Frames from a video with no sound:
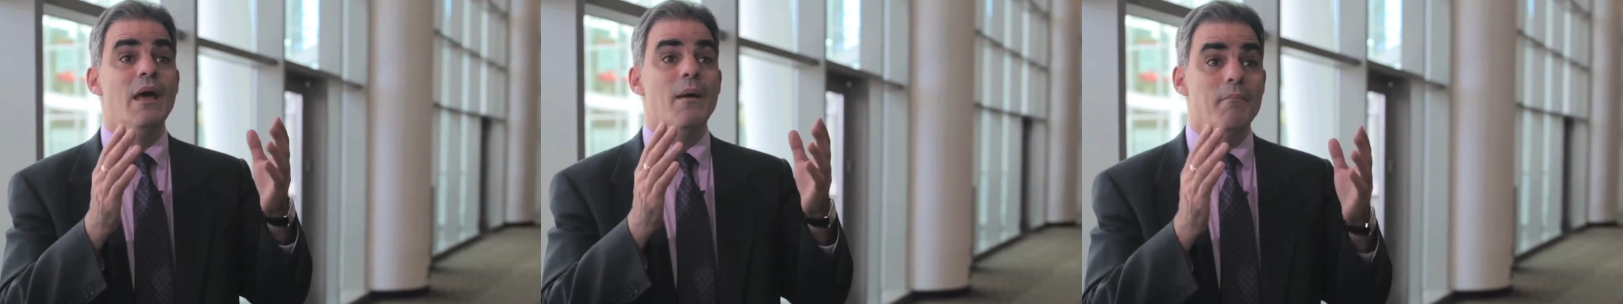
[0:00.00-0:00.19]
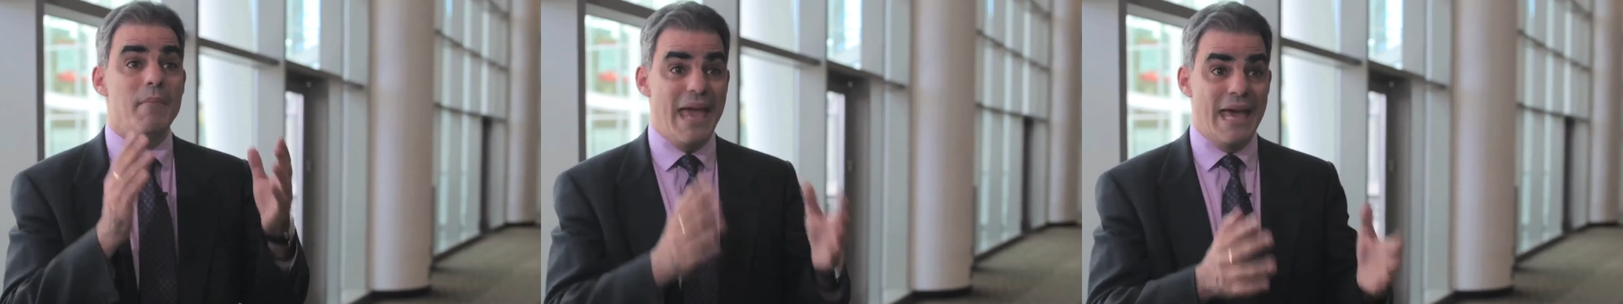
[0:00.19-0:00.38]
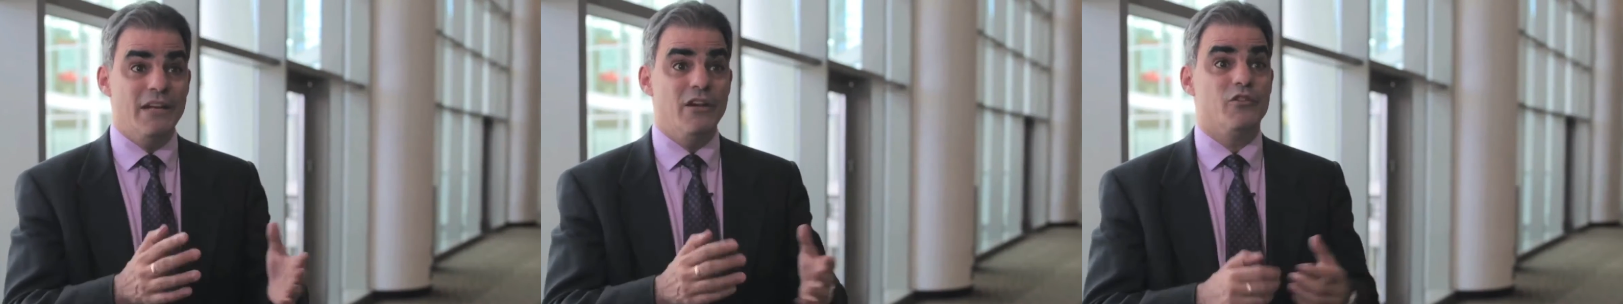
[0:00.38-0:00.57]

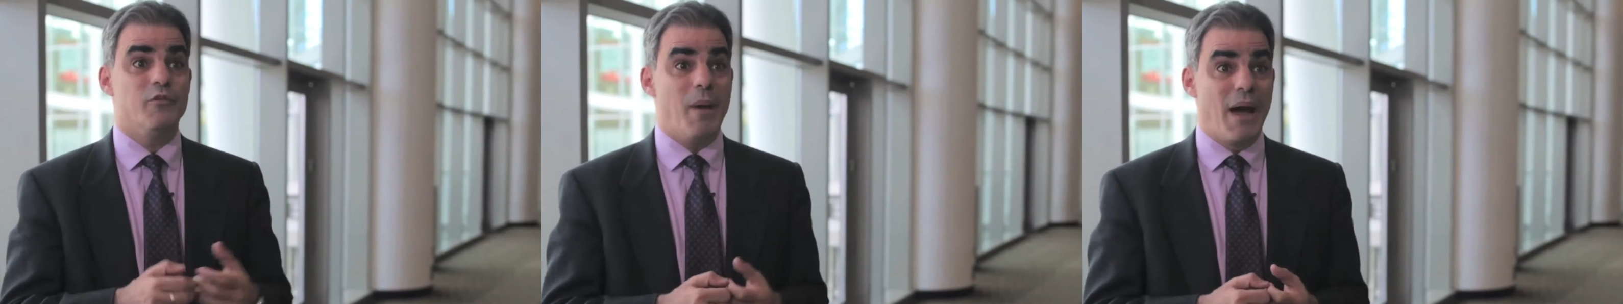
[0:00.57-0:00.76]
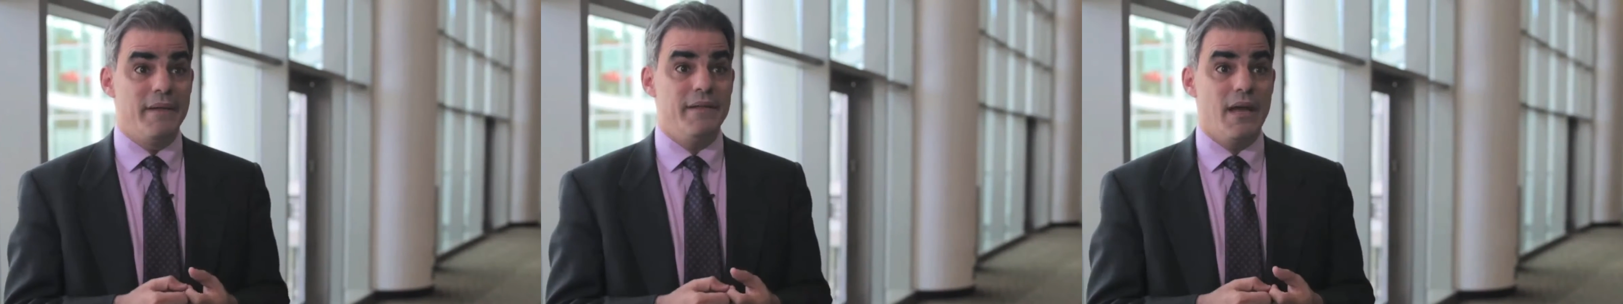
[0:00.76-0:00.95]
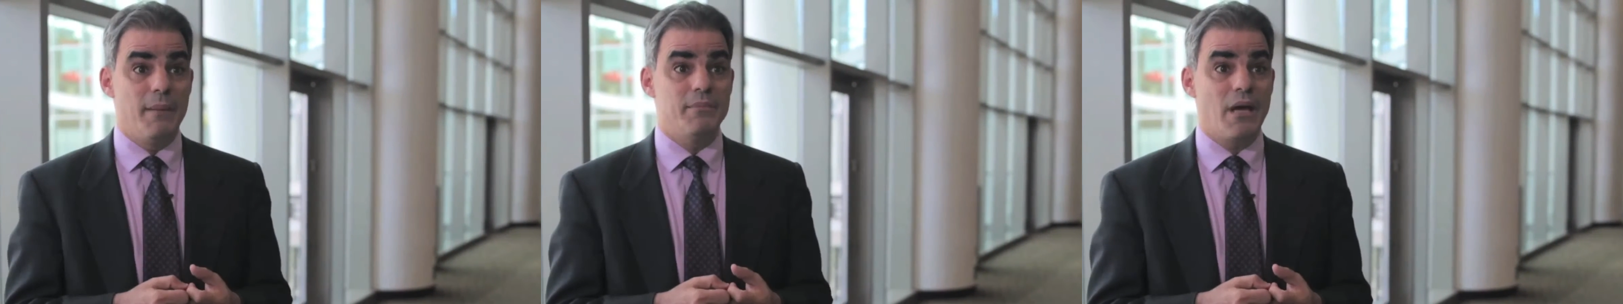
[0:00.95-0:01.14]
managed by
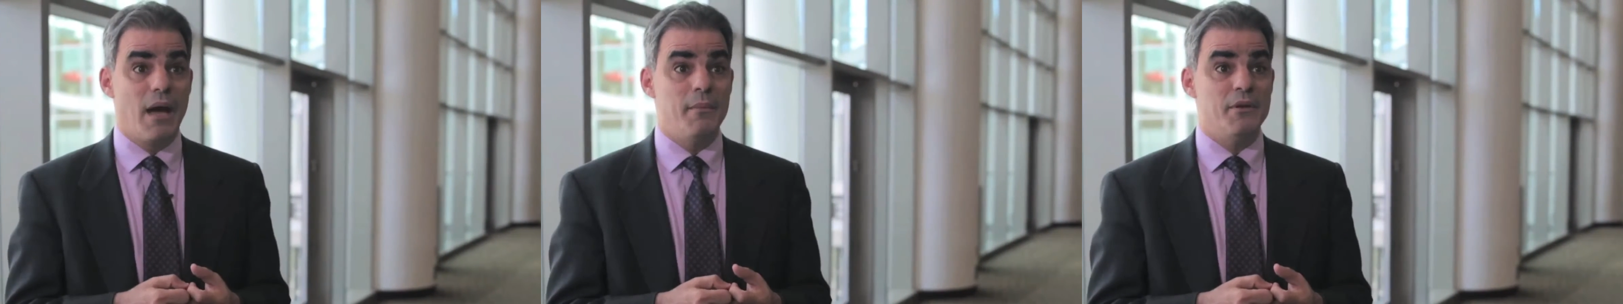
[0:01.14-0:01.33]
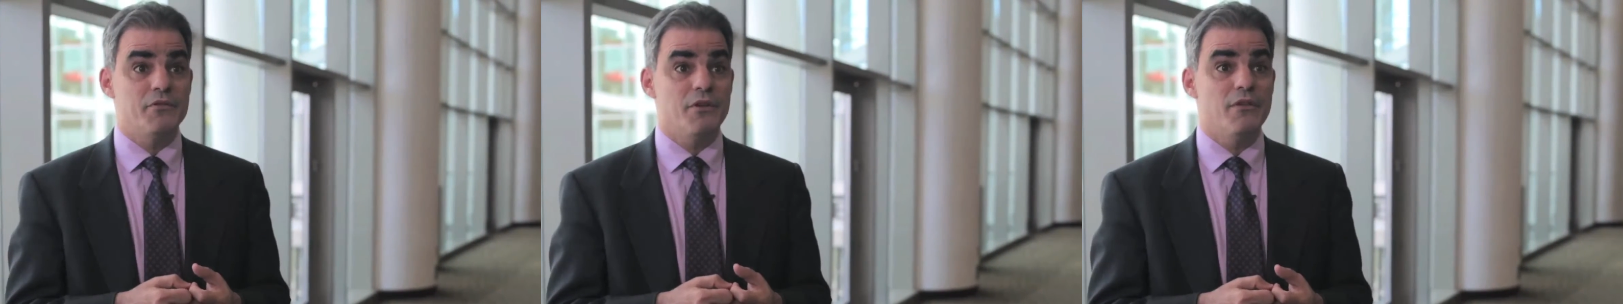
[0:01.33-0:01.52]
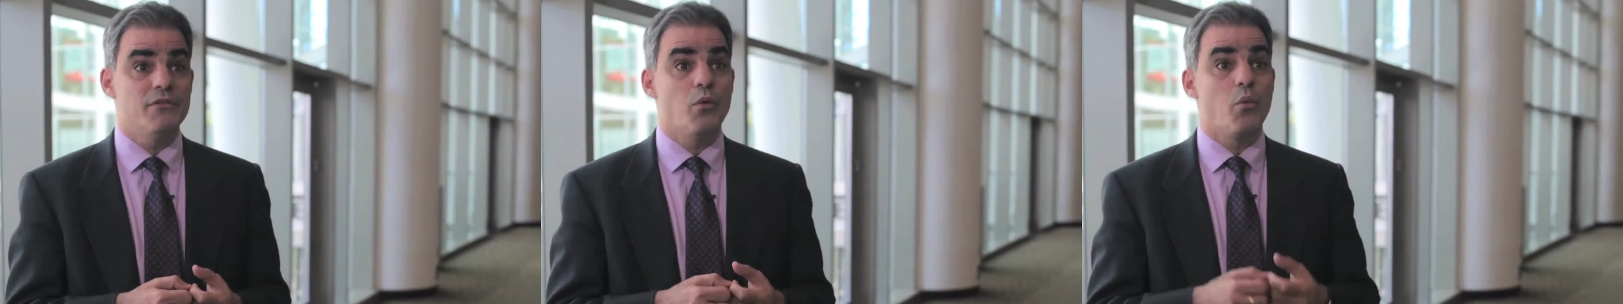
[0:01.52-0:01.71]
the
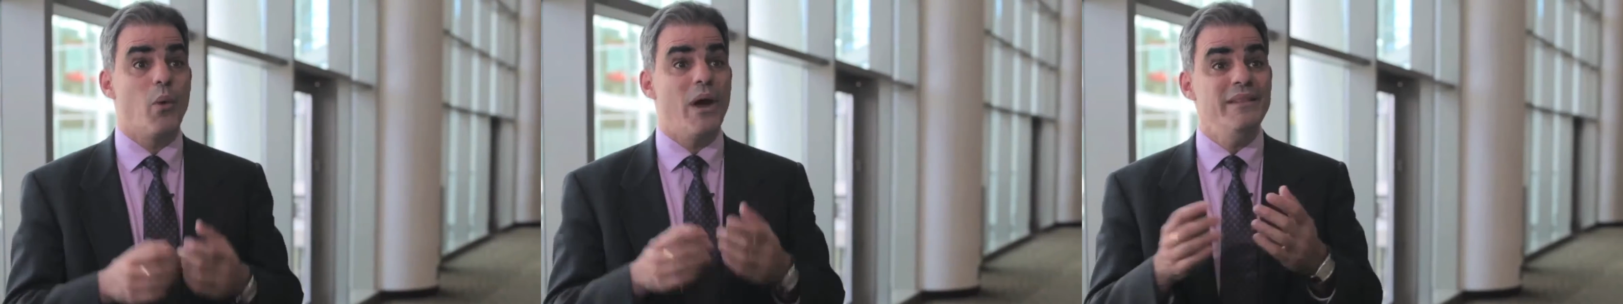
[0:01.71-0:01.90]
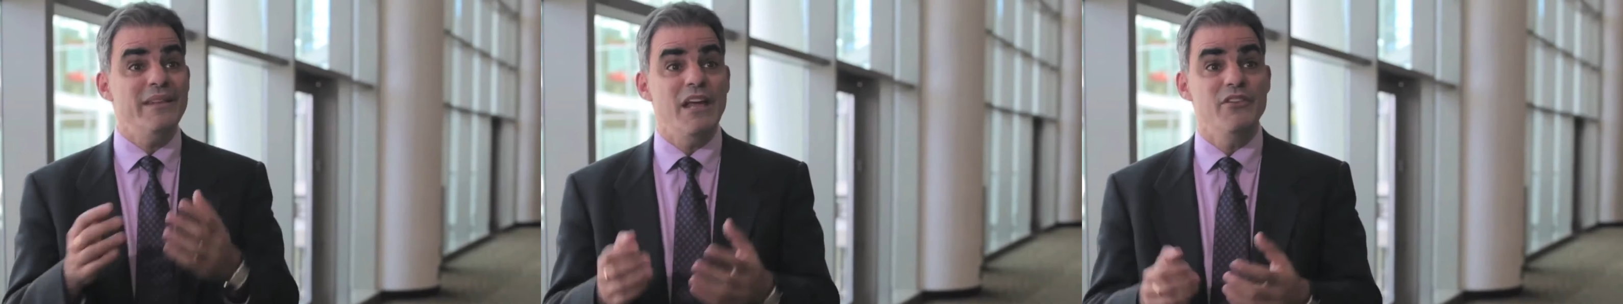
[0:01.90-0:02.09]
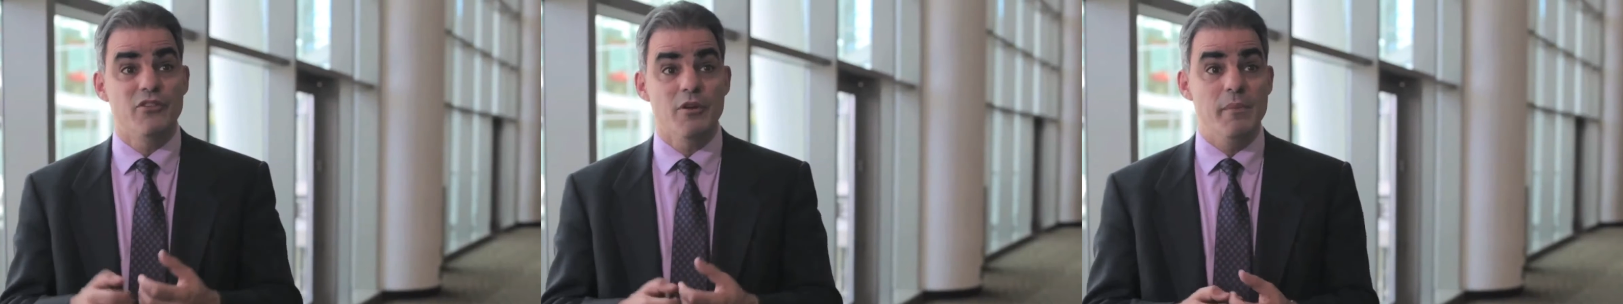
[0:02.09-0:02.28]
optometrist, when
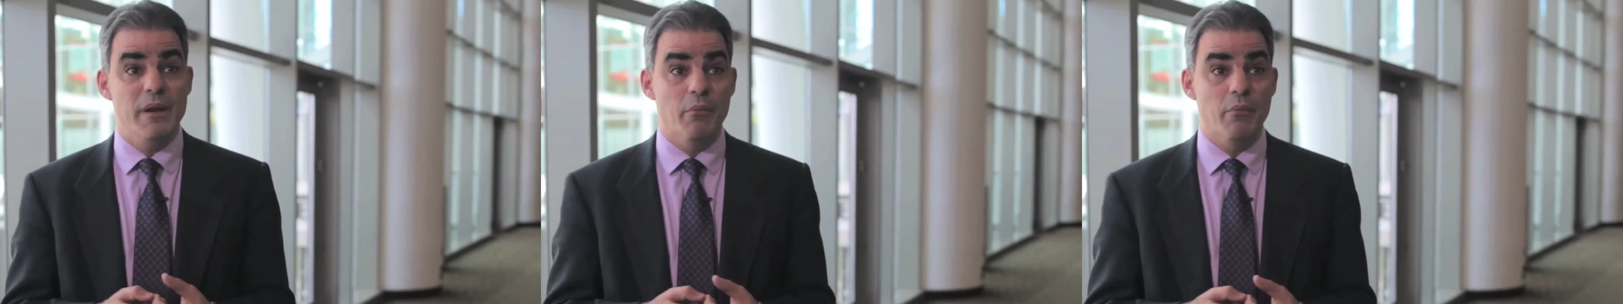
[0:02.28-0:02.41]
they should be